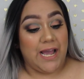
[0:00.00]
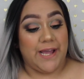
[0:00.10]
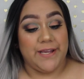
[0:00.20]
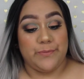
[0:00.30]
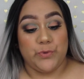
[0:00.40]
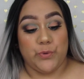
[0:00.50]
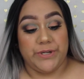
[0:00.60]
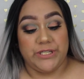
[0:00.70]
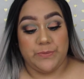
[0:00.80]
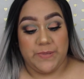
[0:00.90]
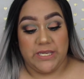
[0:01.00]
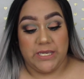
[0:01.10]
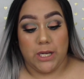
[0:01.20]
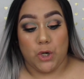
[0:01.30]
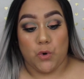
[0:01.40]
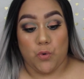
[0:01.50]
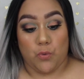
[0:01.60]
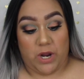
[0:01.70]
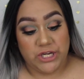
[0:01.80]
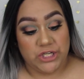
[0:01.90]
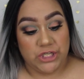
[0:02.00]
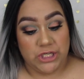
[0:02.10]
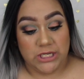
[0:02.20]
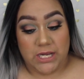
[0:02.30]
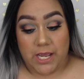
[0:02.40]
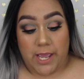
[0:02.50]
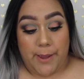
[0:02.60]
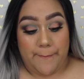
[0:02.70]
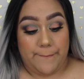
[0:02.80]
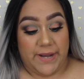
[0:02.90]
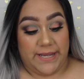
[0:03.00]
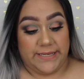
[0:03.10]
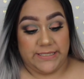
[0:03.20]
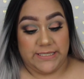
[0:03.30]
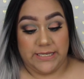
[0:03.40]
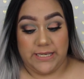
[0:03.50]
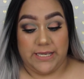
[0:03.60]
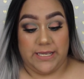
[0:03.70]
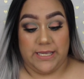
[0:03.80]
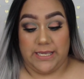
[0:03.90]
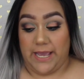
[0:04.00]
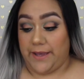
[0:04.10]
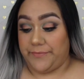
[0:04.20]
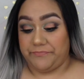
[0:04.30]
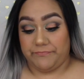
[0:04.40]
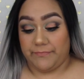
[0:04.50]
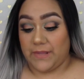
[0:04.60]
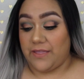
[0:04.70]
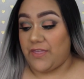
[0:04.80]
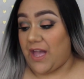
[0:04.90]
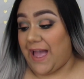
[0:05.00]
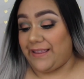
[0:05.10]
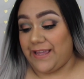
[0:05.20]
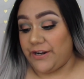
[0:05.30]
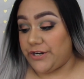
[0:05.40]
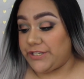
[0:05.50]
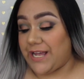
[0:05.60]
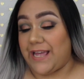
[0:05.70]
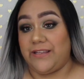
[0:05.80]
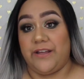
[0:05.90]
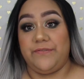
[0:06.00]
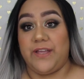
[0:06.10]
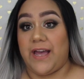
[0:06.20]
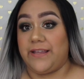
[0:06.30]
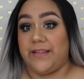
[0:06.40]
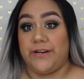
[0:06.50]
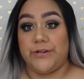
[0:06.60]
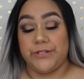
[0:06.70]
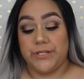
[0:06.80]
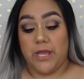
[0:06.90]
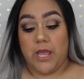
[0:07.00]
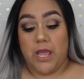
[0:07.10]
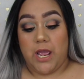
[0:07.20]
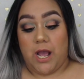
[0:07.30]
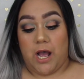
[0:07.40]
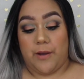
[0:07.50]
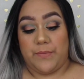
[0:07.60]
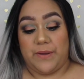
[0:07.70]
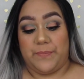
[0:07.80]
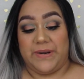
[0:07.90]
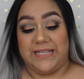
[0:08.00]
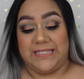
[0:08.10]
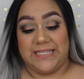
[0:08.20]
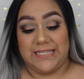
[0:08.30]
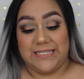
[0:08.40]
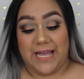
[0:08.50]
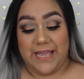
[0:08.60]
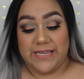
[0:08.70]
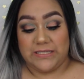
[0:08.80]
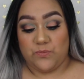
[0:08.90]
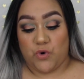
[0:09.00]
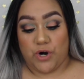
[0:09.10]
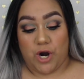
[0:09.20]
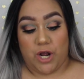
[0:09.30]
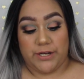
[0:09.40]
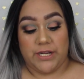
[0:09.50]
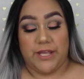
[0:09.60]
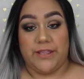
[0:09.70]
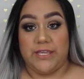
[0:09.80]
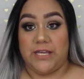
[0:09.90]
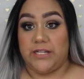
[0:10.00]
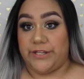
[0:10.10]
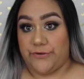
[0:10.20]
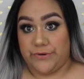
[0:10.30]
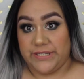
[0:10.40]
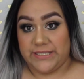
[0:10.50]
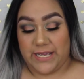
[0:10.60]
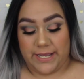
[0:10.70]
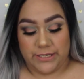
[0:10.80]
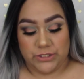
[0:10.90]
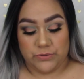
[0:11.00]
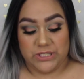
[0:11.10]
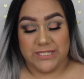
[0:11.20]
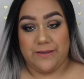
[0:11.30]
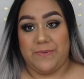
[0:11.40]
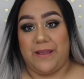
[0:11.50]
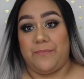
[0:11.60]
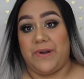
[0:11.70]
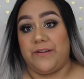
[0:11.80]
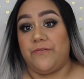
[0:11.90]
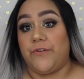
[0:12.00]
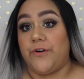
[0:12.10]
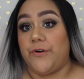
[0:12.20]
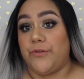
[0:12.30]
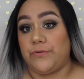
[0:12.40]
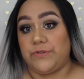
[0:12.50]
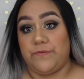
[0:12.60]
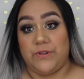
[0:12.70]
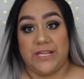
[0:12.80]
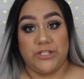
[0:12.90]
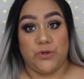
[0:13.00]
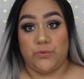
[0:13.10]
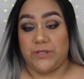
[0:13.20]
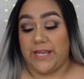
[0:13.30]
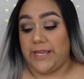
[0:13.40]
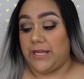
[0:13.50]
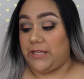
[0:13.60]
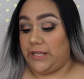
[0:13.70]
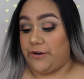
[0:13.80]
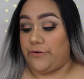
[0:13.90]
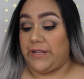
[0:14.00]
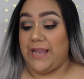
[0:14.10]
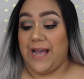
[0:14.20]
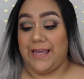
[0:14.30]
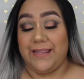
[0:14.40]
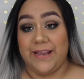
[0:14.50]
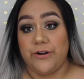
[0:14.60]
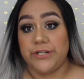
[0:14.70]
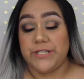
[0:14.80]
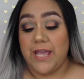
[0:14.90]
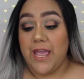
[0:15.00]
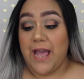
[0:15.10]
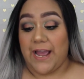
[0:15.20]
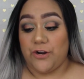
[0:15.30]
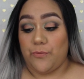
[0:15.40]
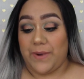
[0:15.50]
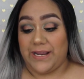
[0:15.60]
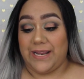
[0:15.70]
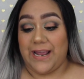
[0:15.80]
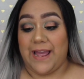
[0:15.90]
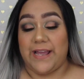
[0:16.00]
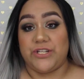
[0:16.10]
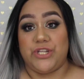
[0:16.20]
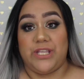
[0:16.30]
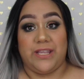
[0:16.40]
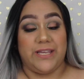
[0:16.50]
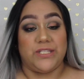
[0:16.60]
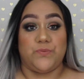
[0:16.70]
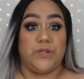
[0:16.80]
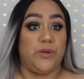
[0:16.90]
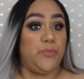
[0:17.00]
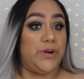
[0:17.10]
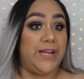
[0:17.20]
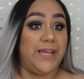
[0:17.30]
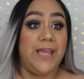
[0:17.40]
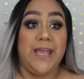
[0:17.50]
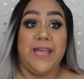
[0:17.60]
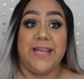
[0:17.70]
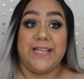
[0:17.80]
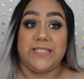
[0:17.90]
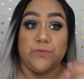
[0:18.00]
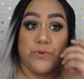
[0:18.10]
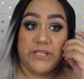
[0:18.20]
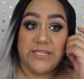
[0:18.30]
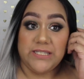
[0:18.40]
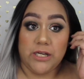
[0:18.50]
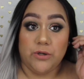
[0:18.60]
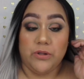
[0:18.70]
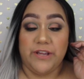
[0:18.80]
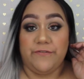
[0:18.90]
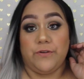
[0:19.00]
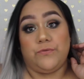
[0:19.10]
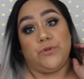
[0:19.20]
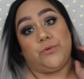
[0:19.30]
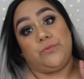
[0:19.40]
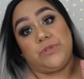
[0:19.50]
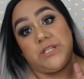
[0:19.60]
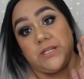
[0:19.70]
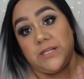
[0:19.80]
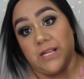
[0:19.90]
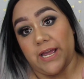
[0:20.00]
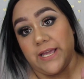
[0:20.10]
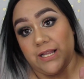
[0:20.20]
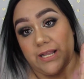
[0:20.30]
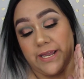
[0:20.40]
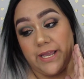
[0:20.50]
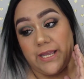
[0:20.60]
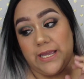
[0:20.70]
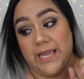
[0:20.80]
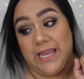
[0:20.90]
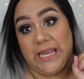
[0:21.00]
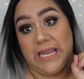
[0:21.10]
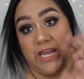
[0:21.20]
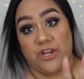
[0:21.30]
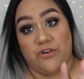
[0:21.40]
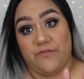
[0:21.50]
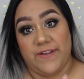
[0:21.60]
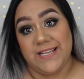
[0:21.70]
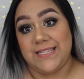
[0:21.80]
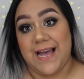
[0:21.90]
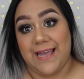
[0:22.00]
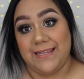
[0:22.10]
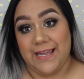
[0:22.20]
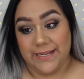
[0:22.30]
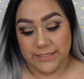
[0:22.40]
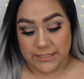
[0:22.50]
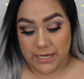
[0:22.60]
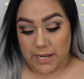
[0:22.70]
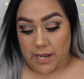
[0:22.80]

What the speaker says: I am going to be crushed. But yeah, the highlighters, I love the highlighters. Princesa is more on the glittery side, so just keep that in mind for those of you that don't like glittery highlighters. I don't mind it. I actually think it's really pretty. It's really subtle if you don't like a in-your-face highlight.